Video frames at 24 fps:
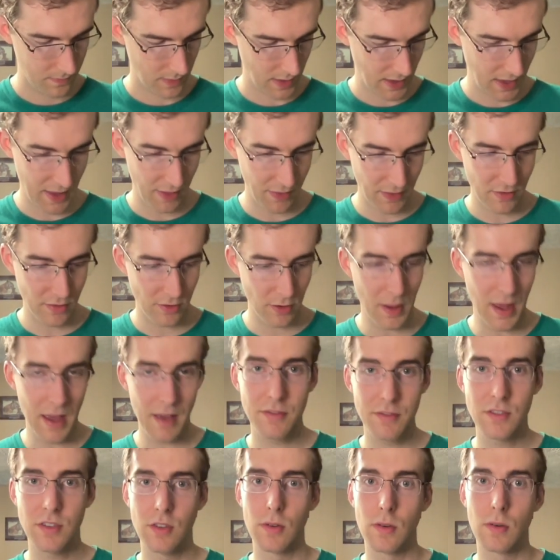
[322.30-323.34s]
and let's do
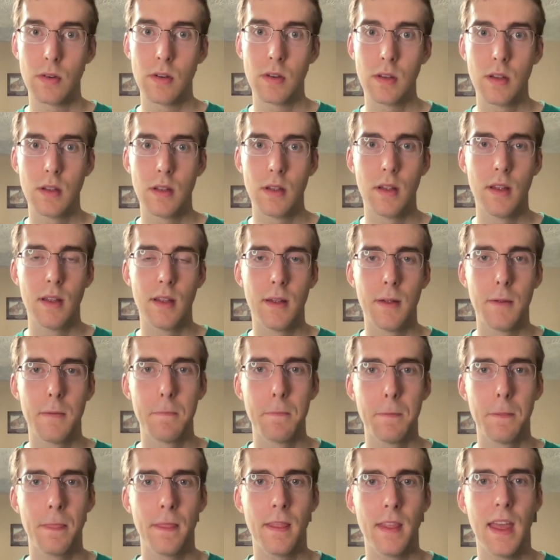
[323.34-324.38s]
F2.
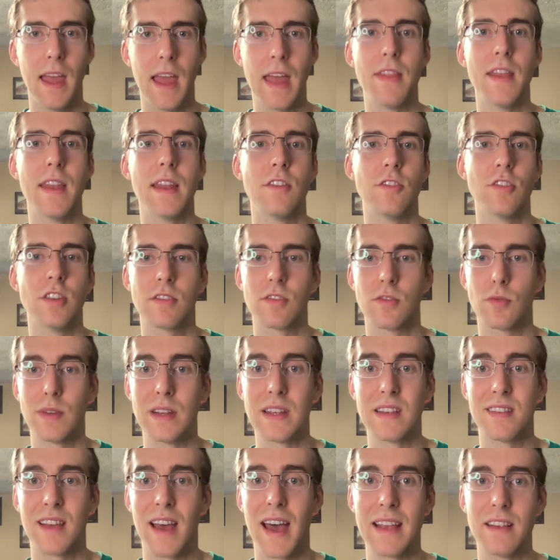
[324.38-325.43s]
And then it just
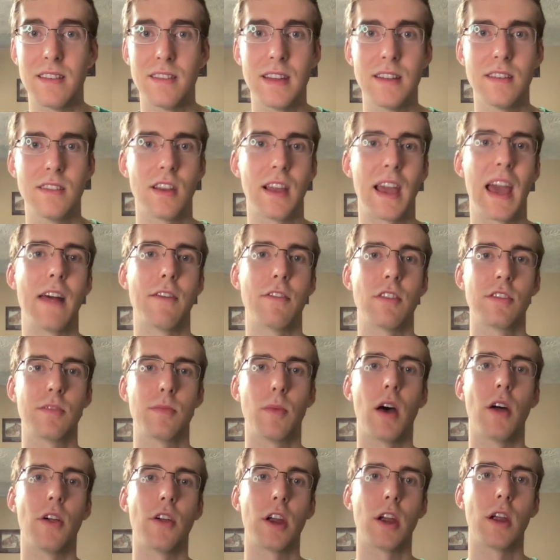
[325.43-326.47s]
resized it to kind of a
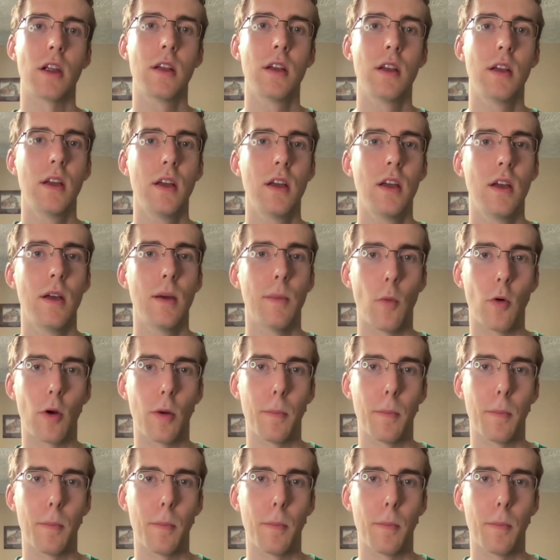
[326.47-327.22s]
smaller, more